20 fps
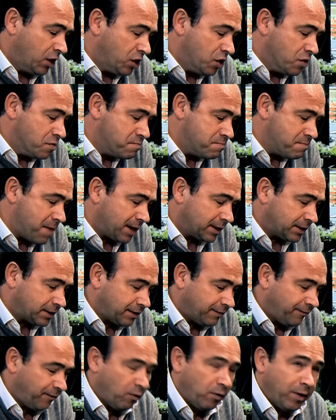you must
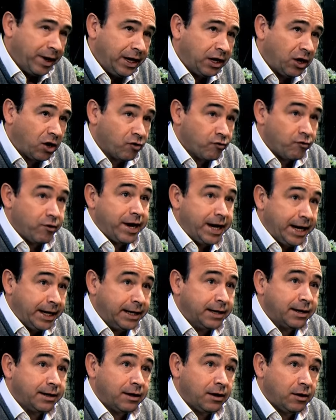avoid
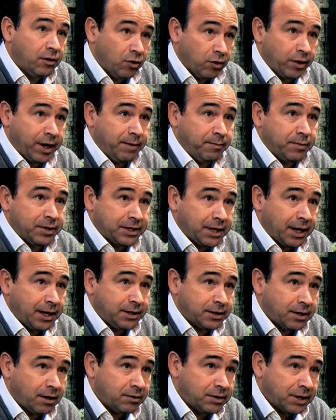green-looking
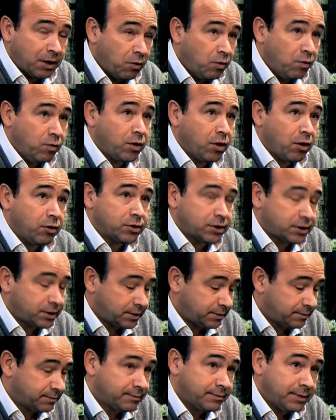potatoes at all costs.
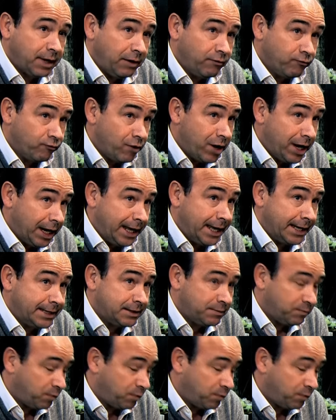It really is